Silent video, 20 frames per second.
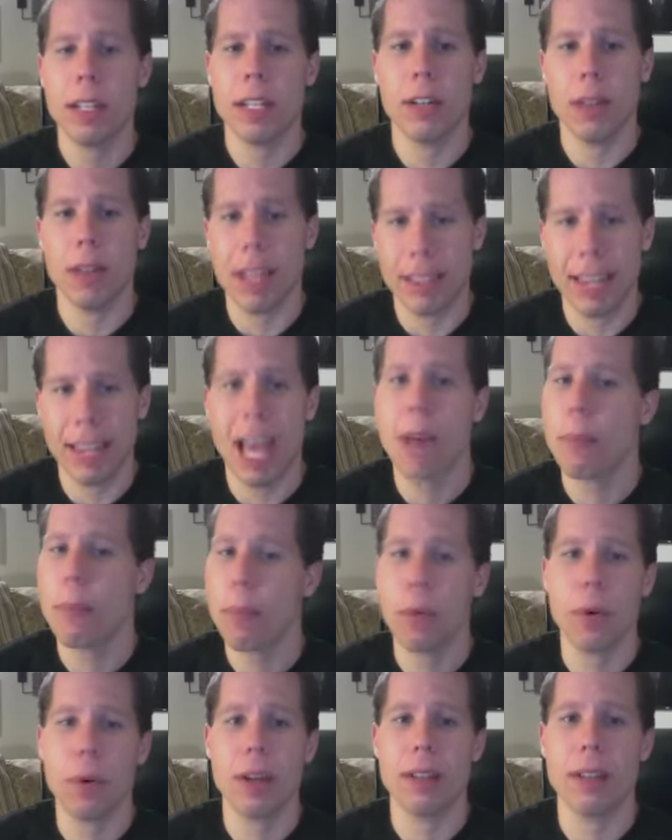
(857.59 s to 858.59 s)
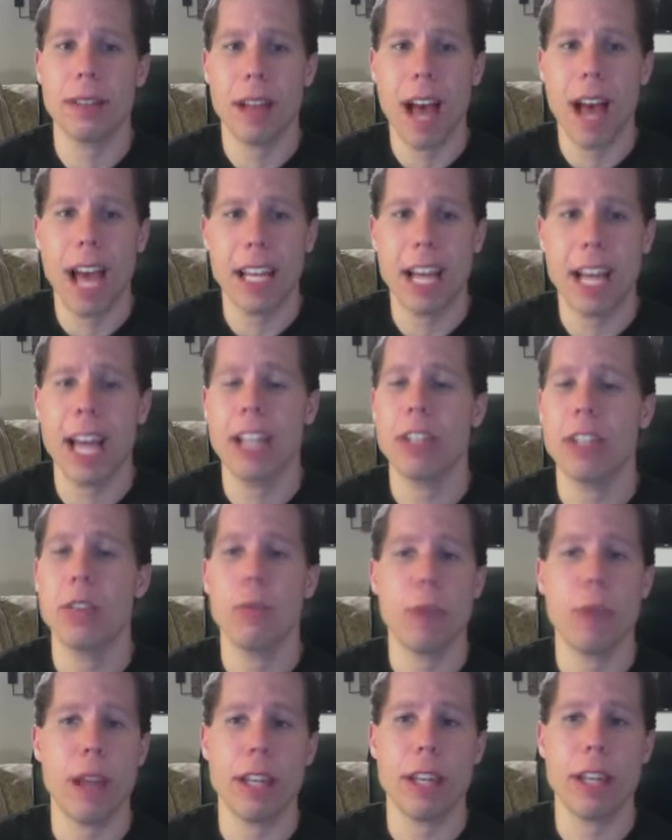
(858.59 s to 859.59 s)
At that point, I
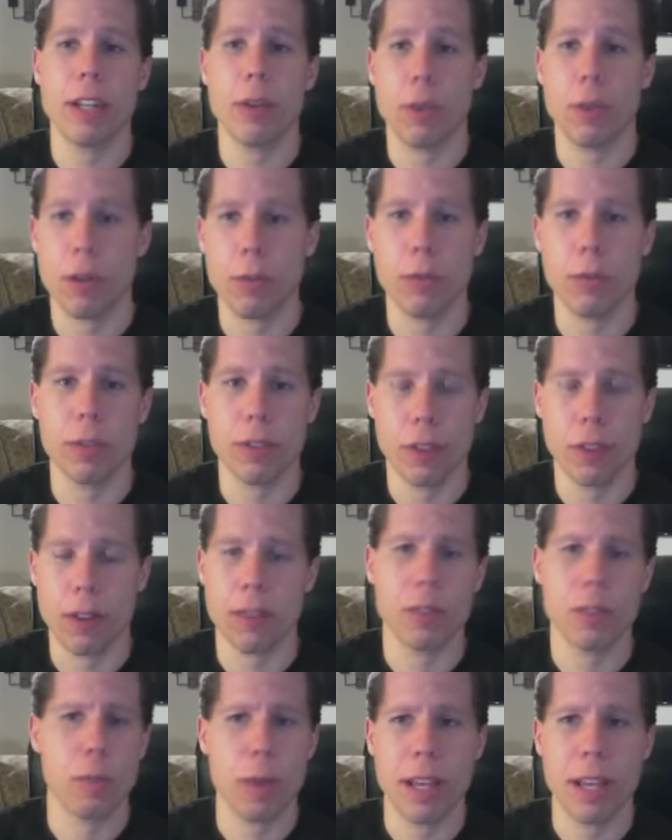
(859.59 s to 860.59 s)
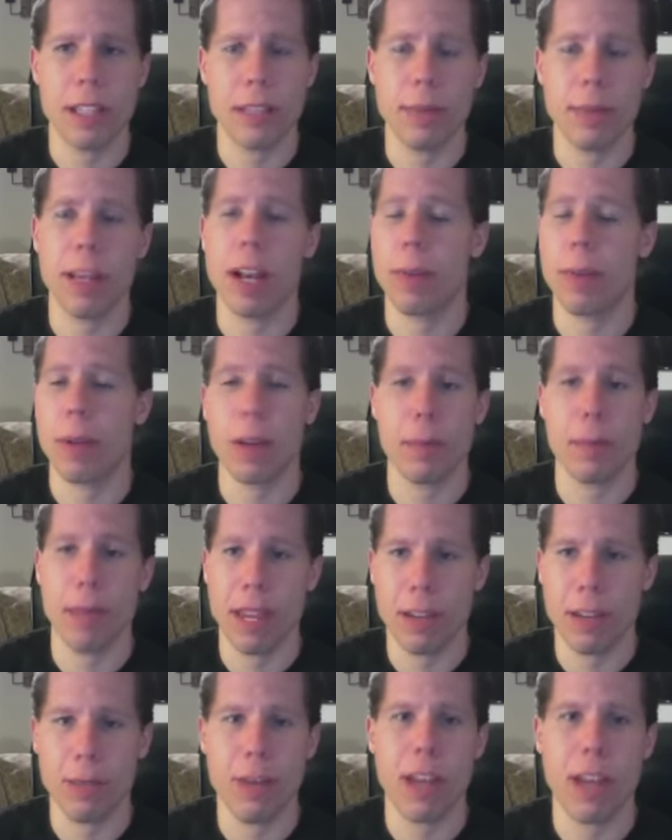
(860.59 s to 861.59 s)
knew Randy Orton was on his way to becoming a
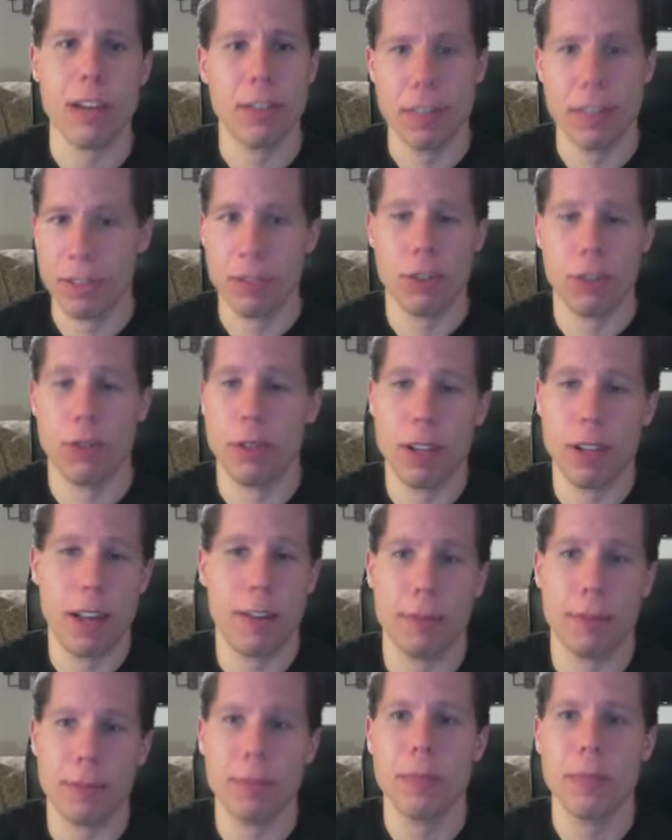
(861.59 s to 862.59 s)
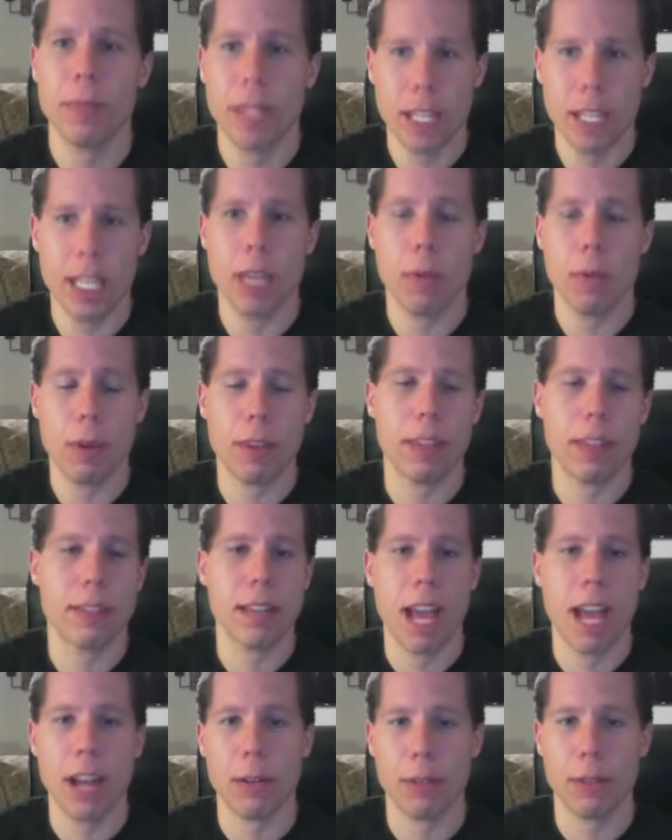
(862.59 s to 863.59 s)
main eventer. And sure enough, he won the
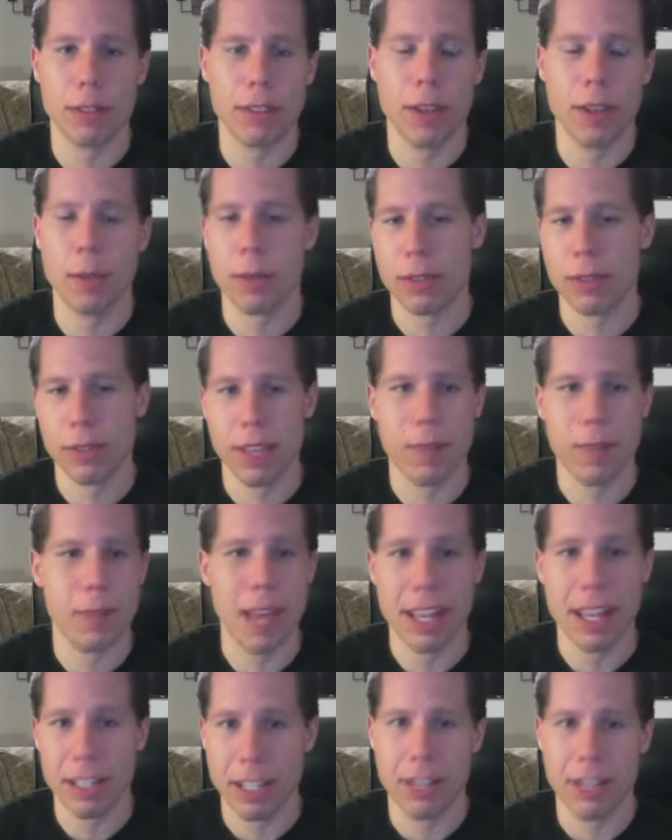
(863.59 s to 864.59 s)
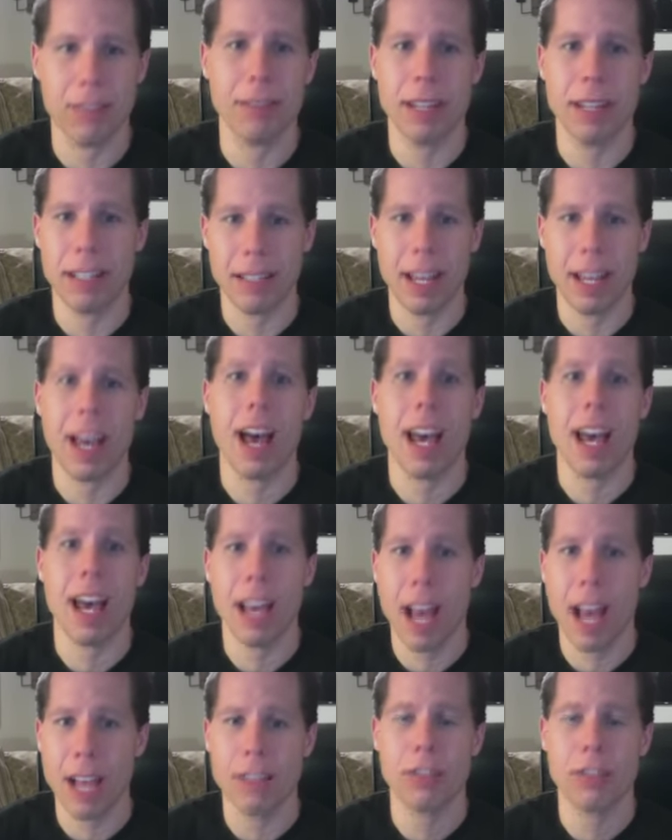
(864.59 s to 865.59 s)
title at SummerSlam that year. And
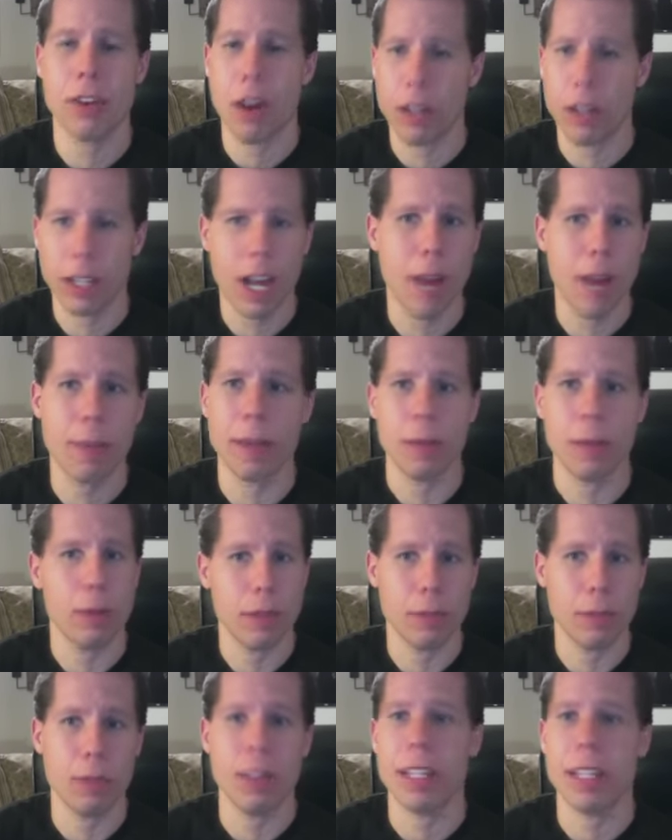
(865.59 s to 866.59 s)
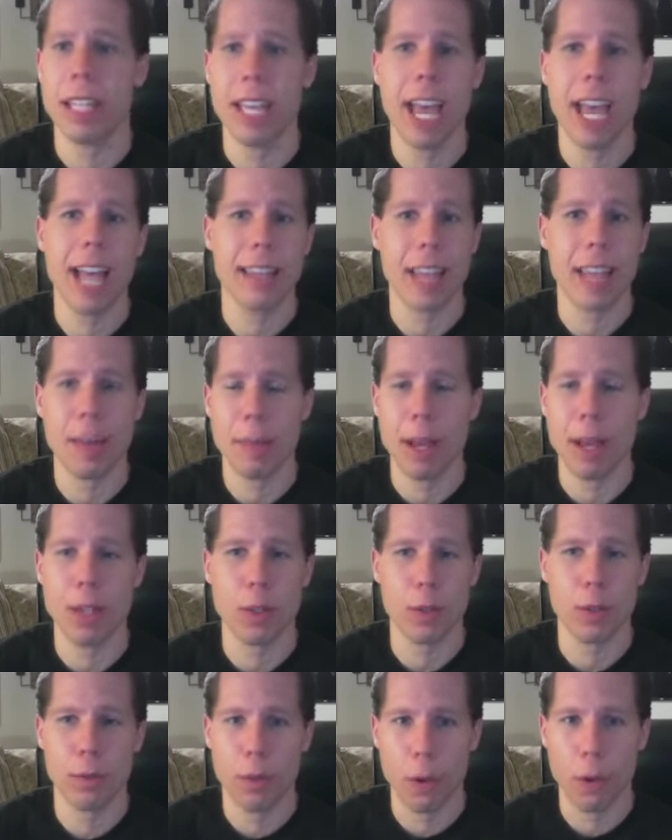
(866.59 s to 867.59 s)
I saw it coming. When he had that match
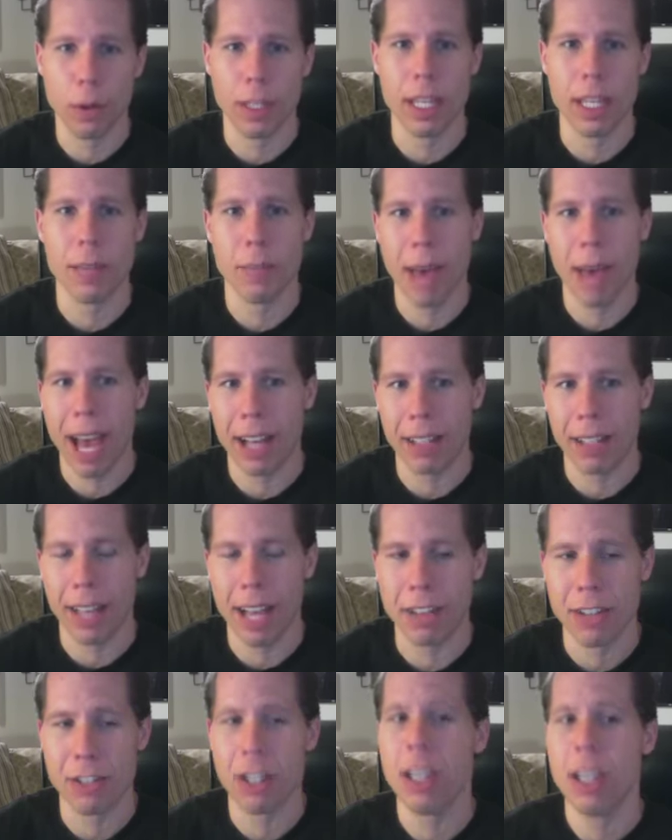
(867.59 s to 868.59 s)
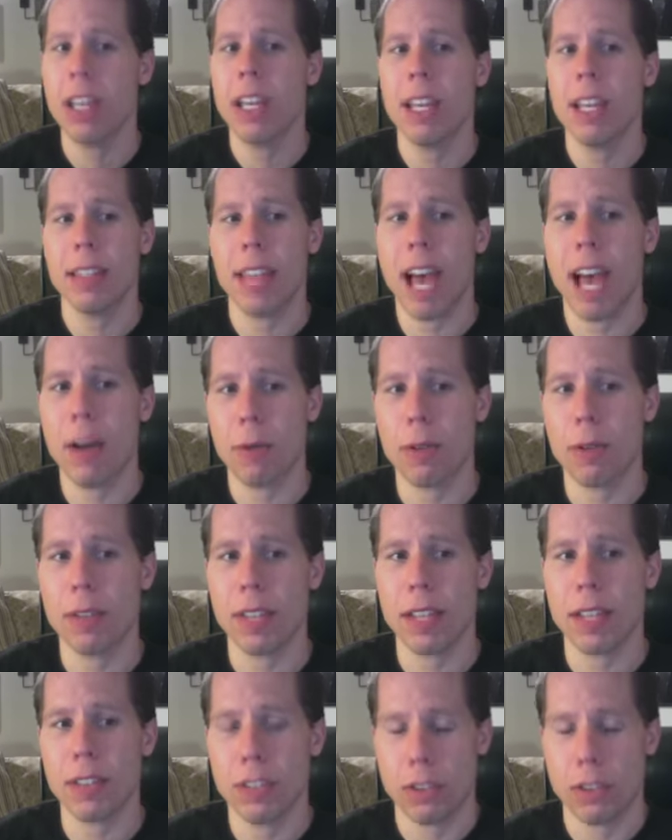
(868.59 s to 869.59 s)
with Foley at Backlash, that was
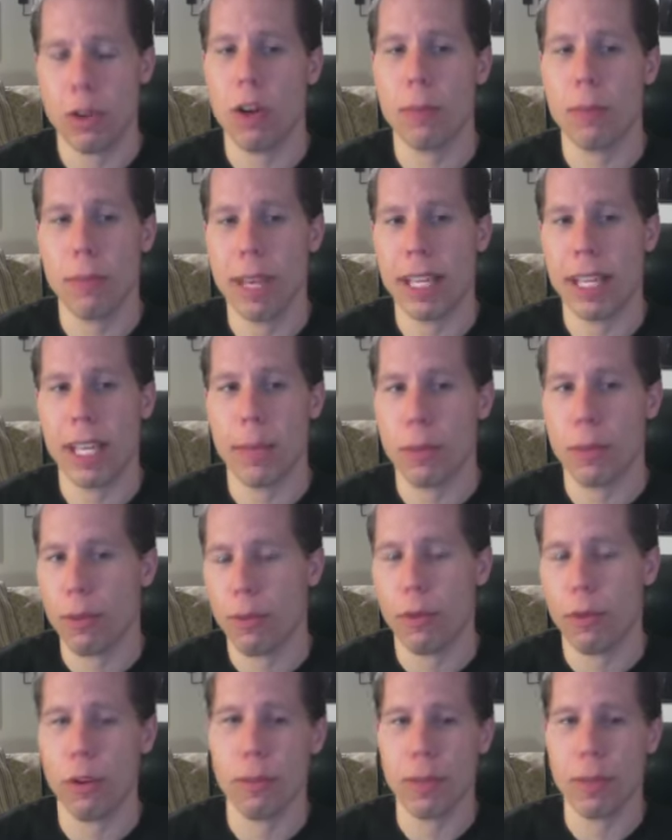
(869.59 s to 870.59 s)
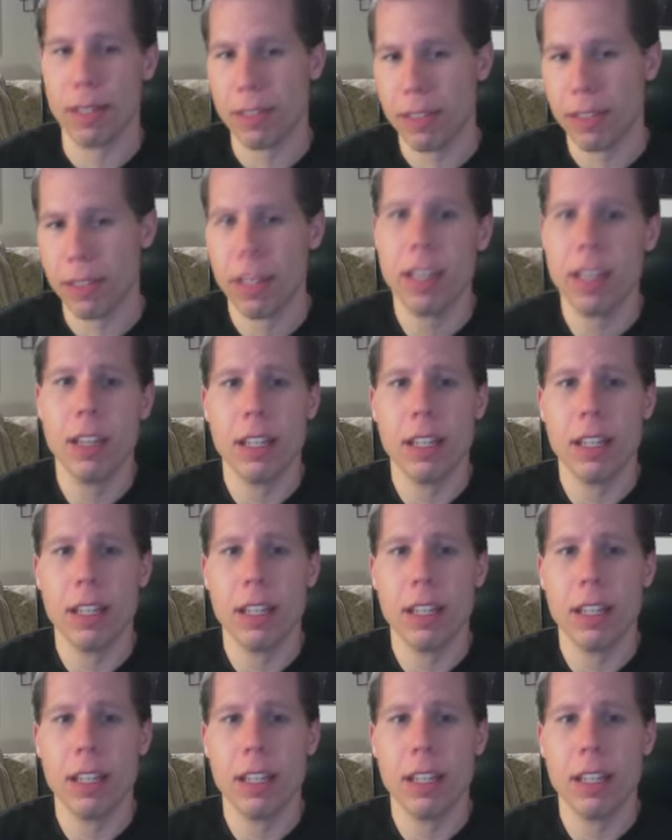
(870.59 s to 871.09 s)
a star-making performance.